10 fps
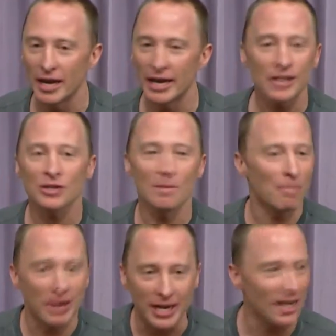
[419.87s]
It has
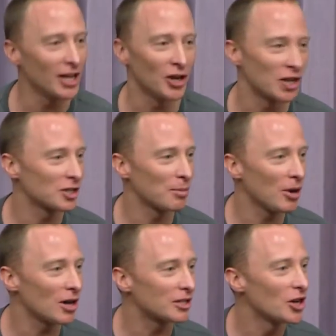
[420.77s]
completely lost the
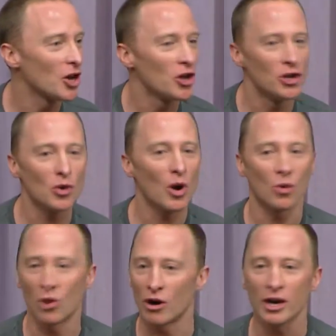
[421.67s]
plot. You are
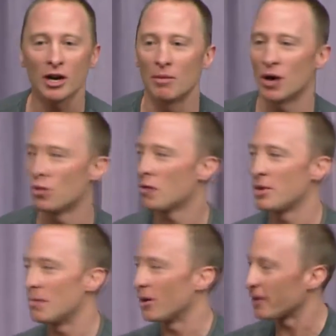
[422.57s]
worrying about what
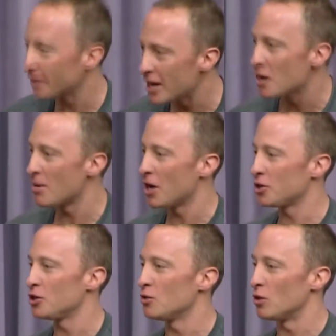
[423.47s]
people are saying
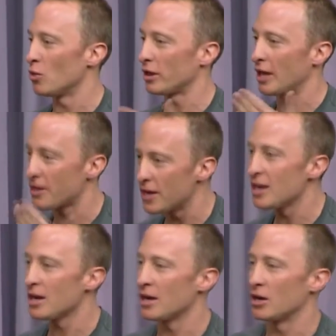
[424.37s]
about you and what they're
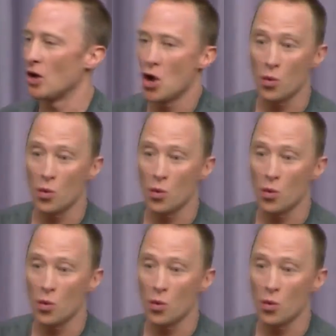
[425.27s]
thinking and